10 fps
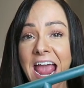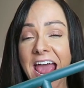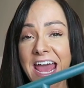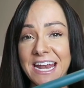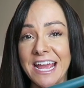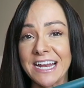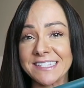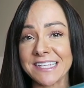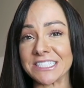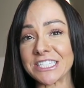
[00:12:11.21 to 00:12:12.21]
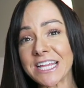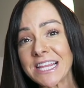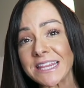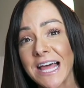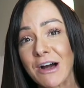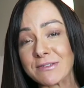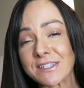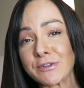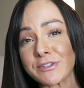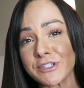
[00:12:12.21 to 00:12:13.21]
and it essentially allows
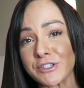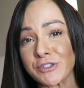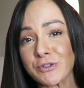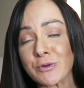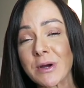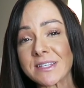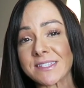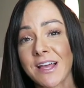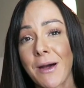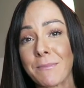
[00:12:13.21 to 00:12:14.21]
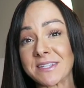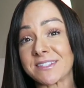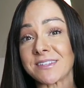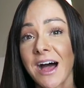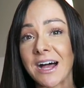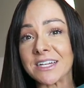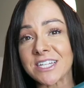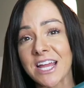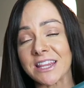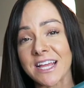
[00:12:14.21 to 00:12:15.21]
you to do some massage
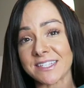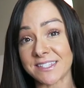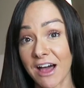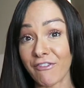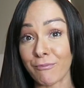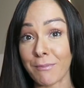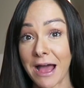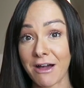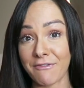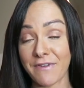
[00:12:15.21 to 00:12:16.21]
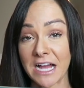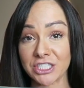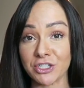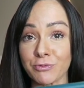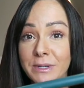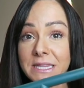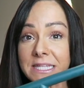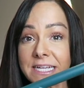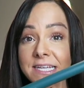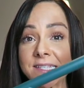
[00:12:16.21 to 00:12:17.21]
and like self myofascial
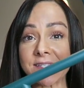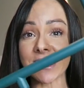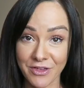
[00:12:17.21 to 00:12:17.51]
release.